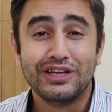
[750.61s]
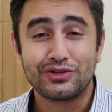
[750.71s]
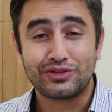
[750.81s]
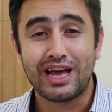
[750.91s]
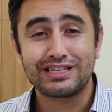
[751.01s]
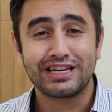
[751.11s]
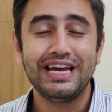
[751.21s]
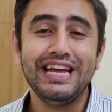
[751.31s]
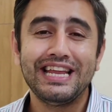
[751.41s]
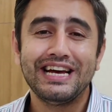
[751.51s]
So thanks
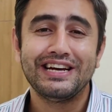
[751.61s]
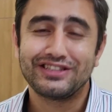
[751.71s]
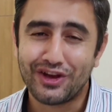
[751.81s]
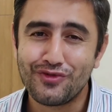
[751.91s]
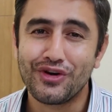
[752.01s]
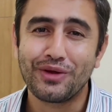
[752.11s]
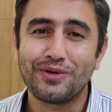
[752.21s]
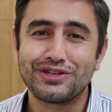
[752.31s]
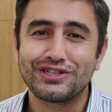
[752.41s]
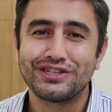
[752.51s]
again. Thank you very
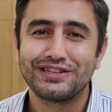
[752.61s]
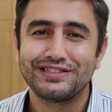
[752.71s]
much.